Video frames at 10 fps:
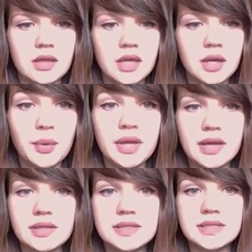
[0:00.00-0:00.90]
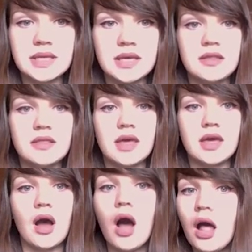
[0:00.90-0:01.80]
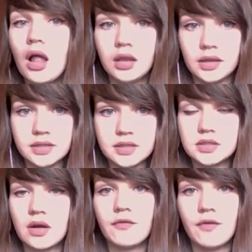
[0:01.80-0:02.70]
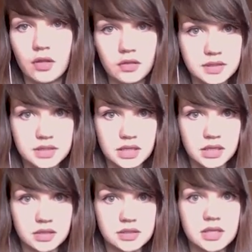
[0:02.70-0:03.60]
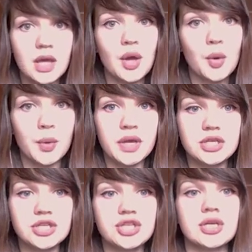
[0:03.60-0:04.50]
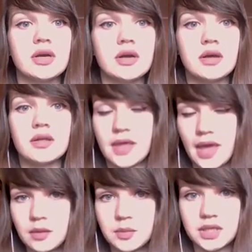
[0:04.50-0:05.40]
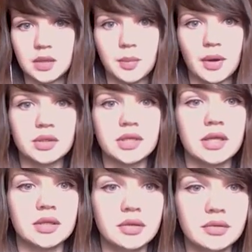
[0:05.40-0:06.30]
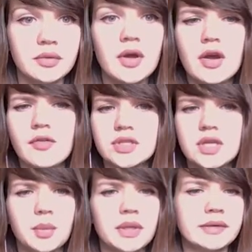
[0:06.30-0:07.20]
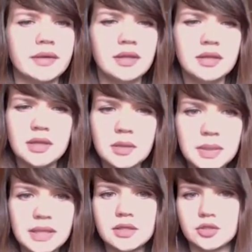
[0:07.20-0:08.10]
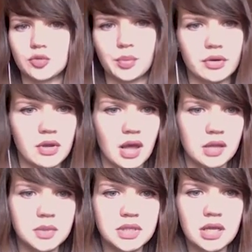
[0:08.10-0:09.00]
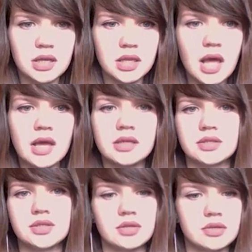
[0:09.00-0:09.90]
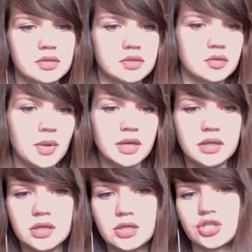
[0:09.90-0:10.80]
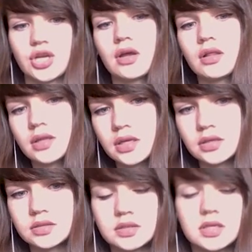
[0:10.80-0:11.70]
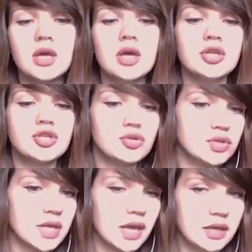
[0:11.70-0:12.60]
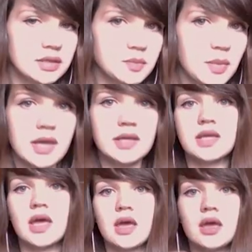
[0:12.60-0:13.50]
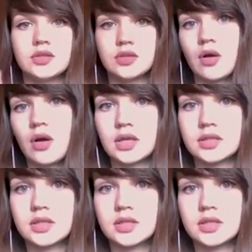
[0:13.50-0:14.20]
Here we can see the whole list of all the skills which the Admitad bot can do. For example, create a deep link, support Admitad Lite, insert ID, check links, choose aid space, and so on